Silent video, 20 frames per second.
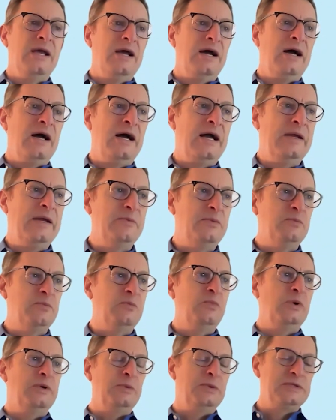Yeah. I
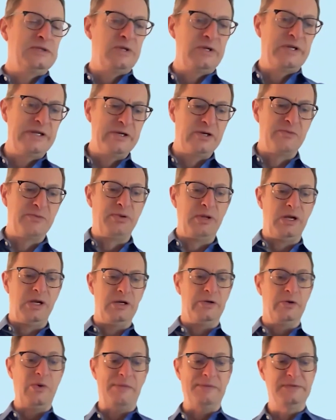was looking at your blog, your
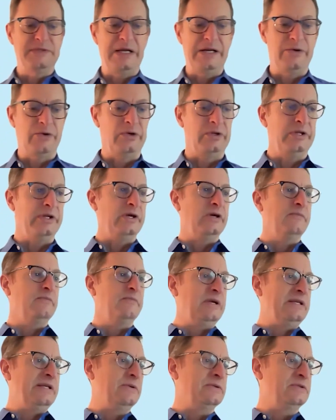website earlier,
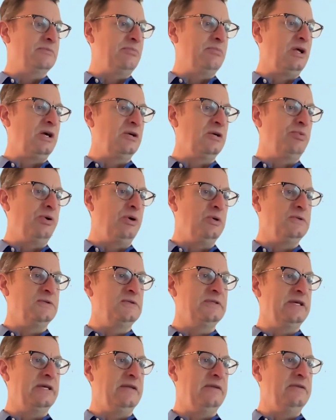and there was a blog post
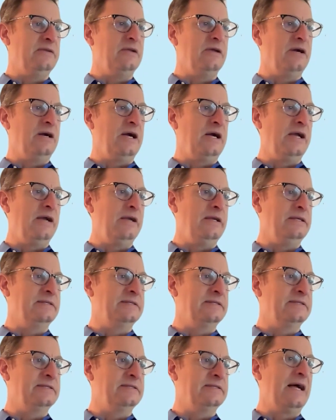that I
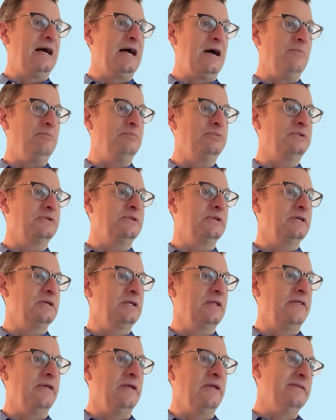stopped. I
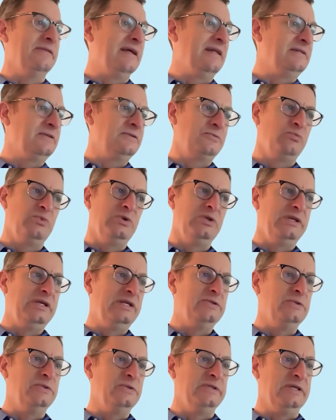thought, that's really
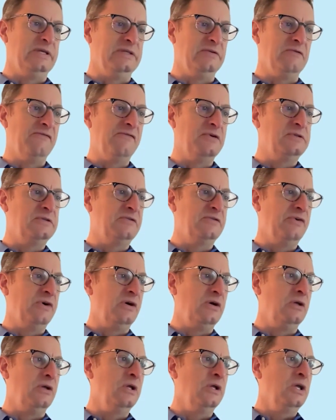interesting. So, first of
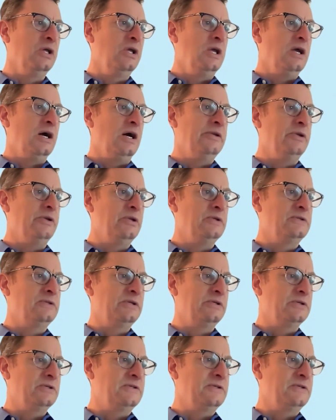all, I noticed on your